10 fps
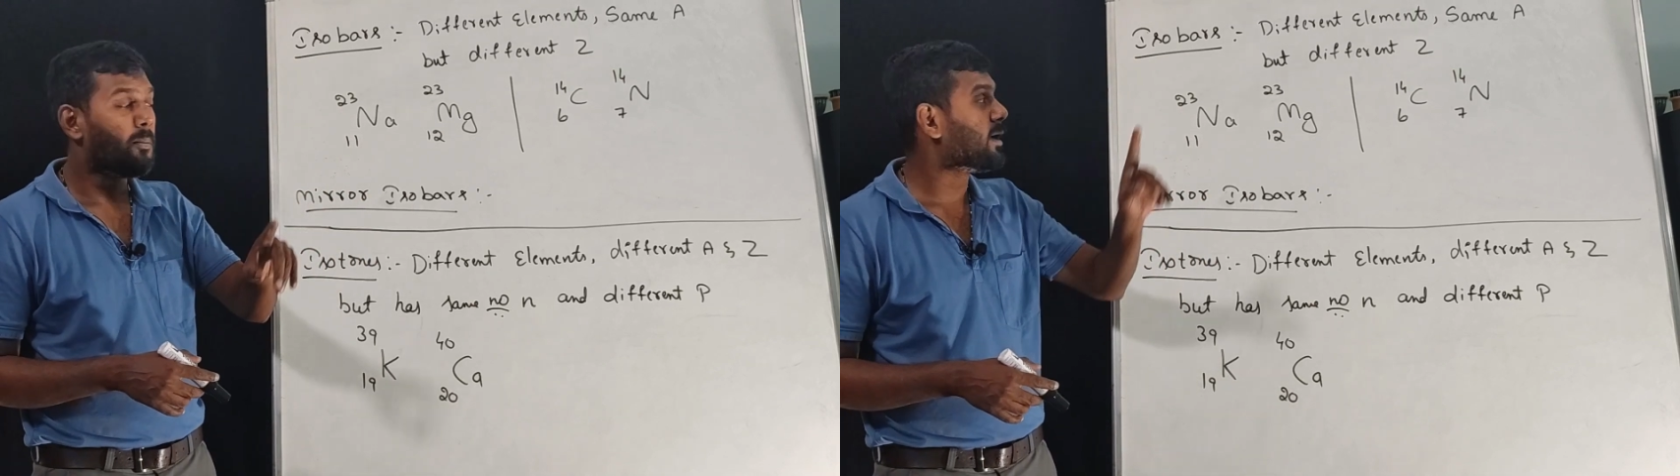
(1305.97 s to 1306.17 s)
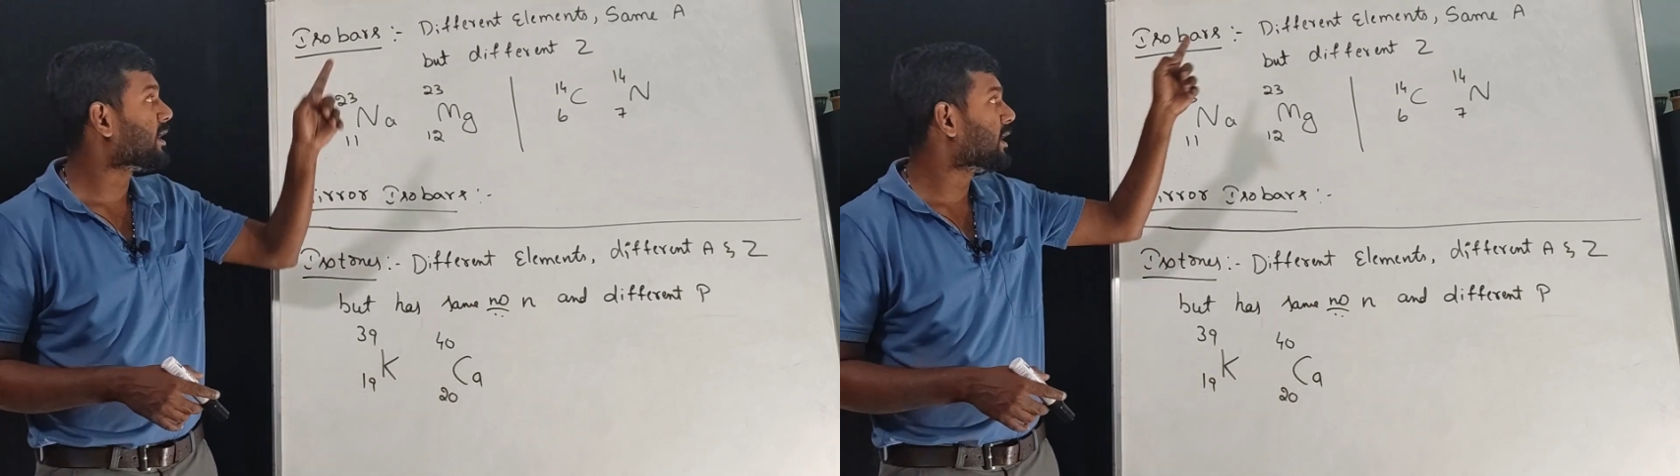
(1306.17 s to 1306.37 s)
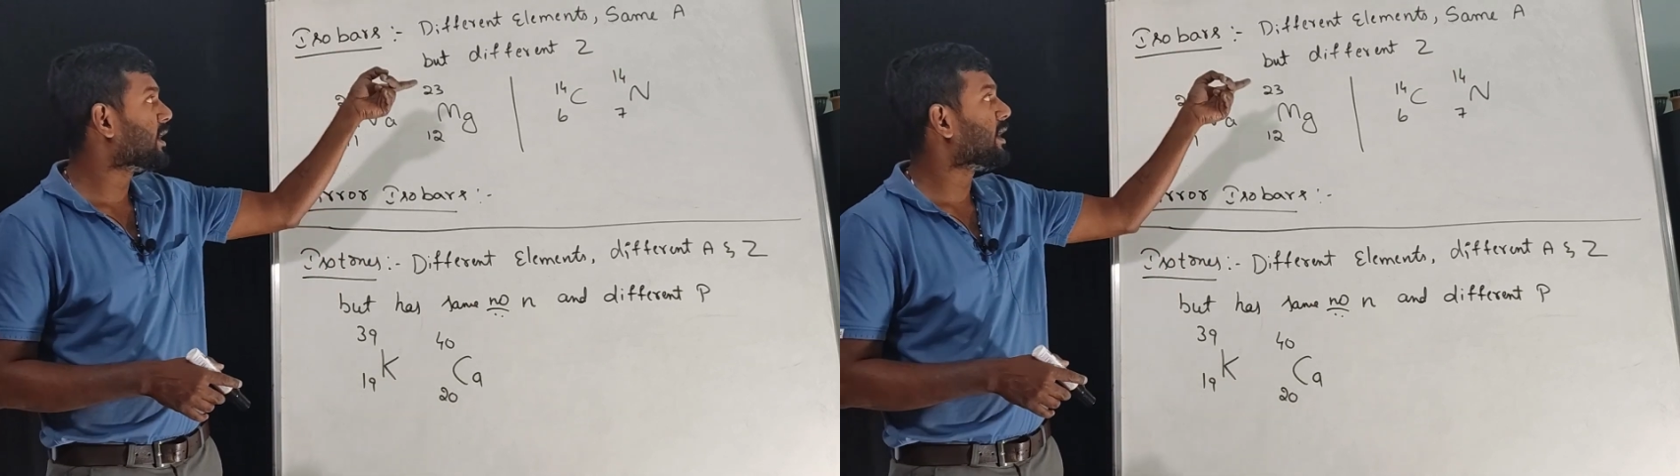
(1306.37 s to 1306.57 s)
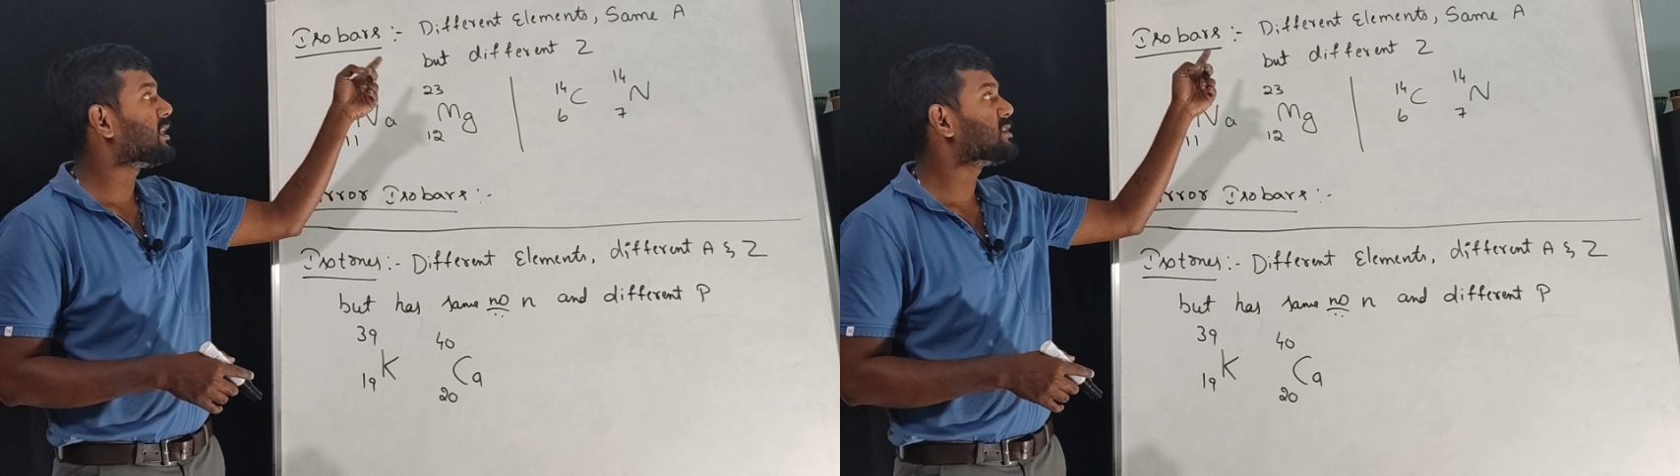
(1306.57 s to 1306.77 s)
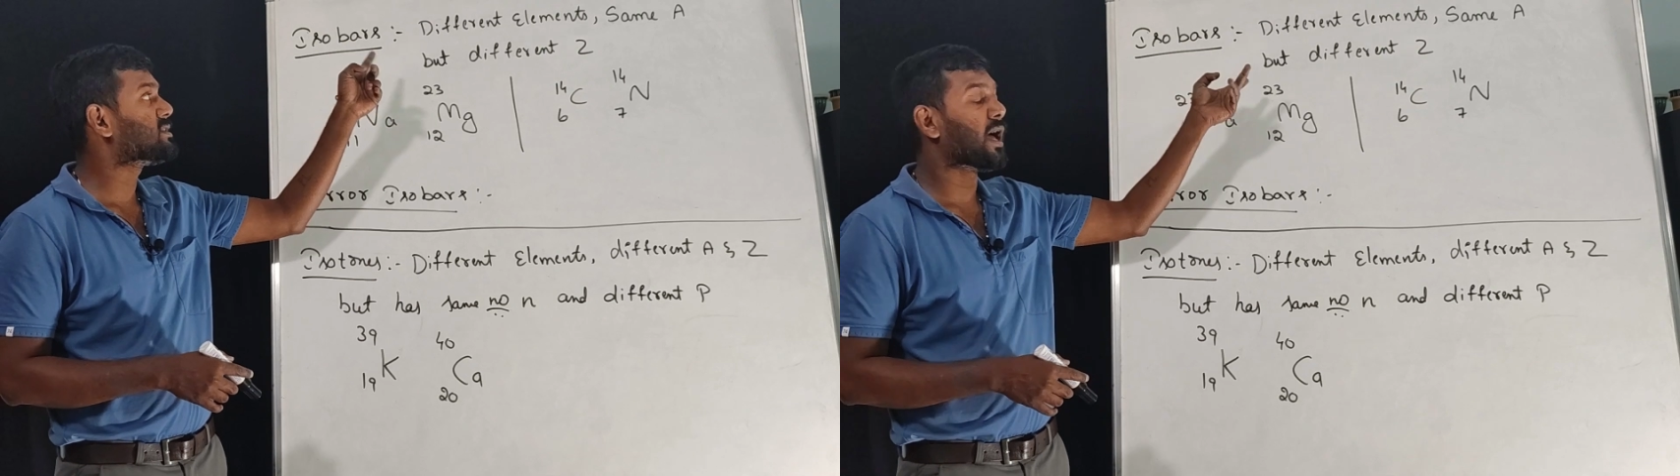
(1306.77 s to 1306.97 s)
but here
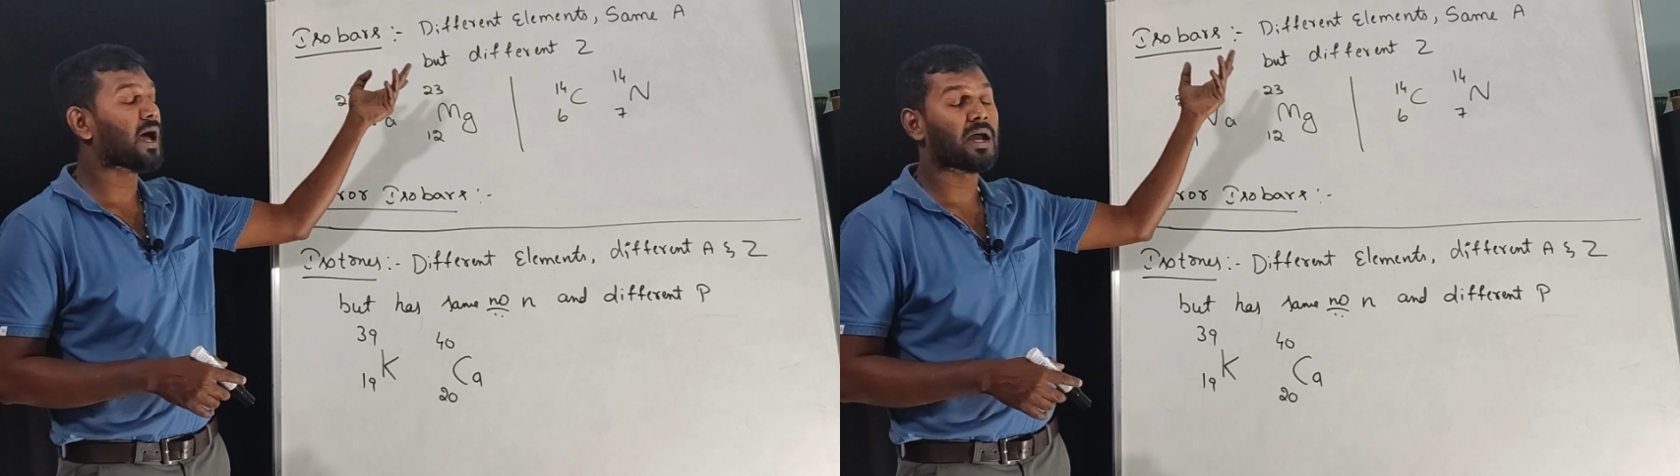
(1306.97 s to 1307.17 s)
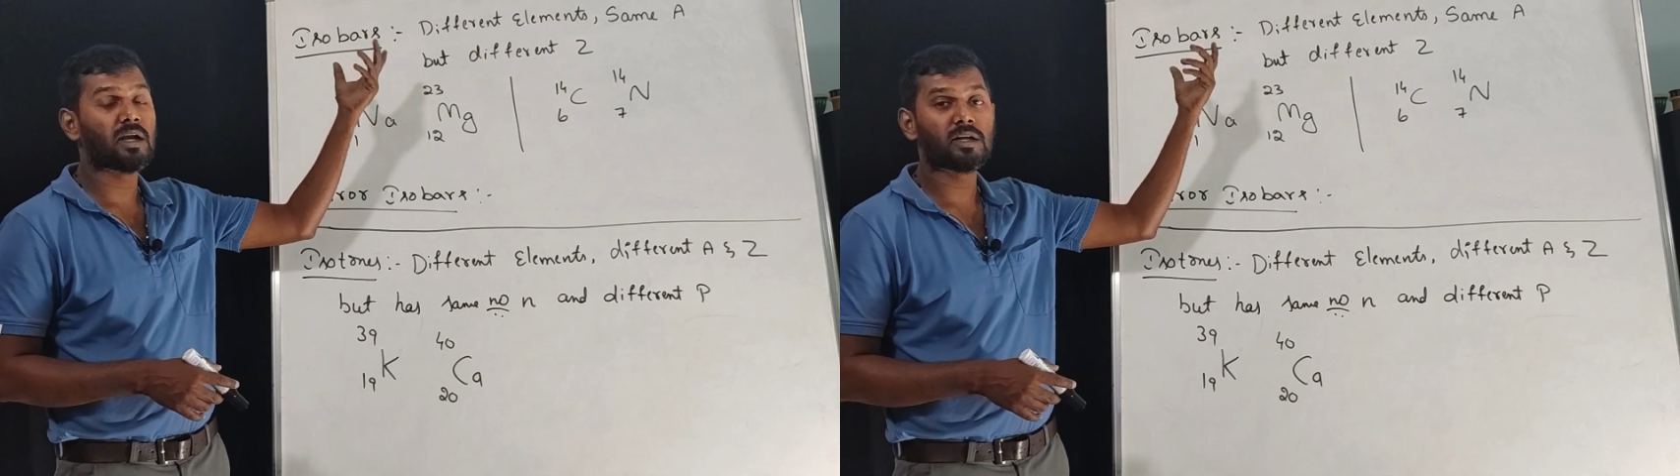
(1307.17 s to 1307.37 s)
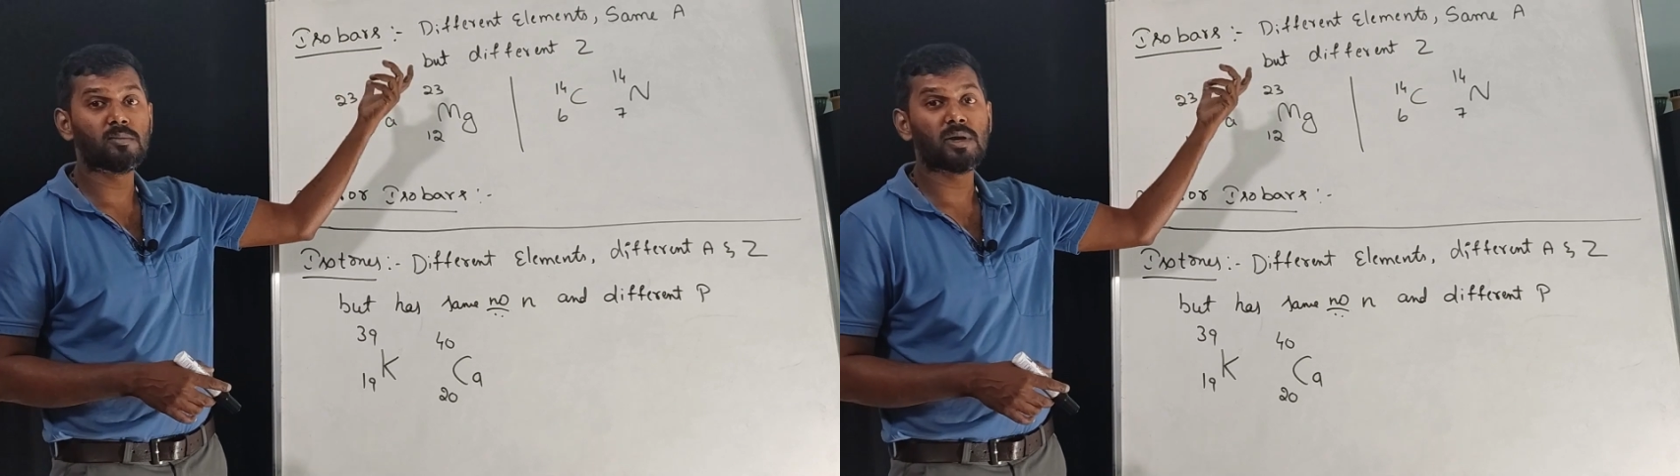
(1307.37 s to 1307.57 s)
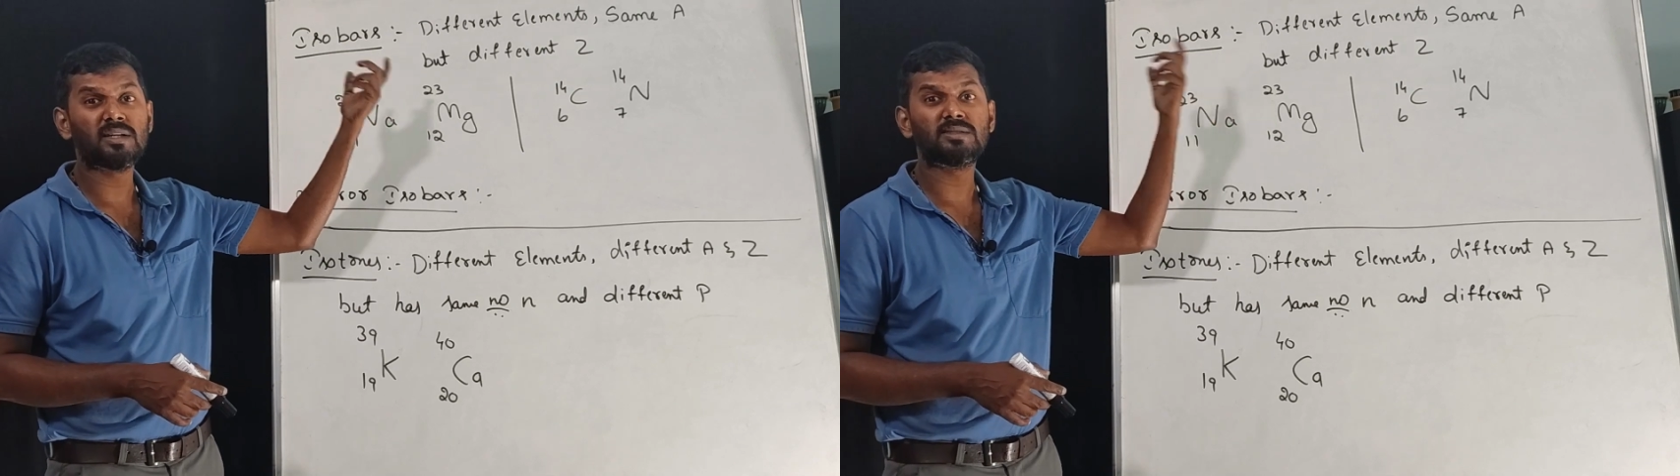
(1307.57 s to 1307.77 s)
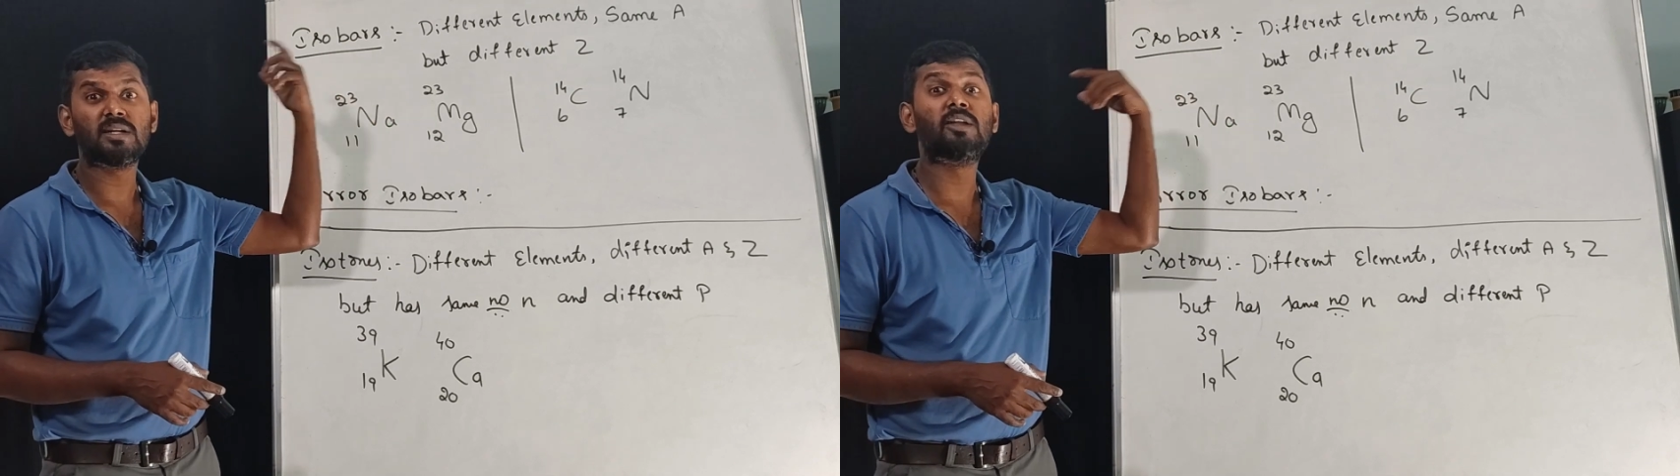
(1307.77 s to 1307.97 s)
it is termed
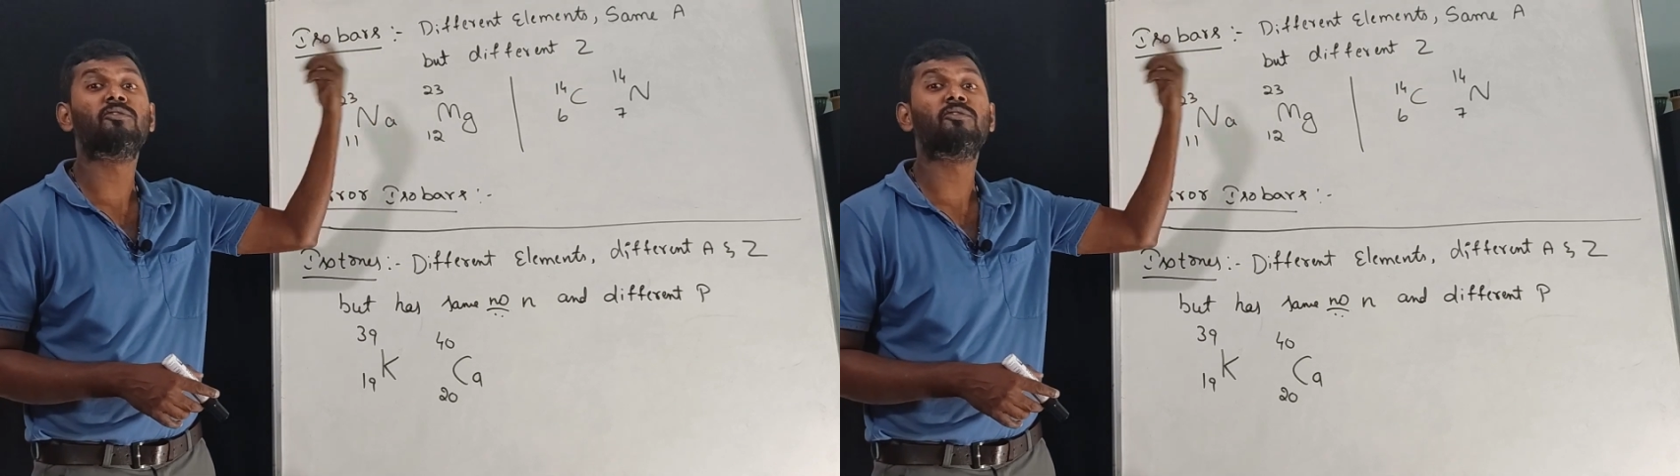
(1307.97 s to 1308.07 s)
as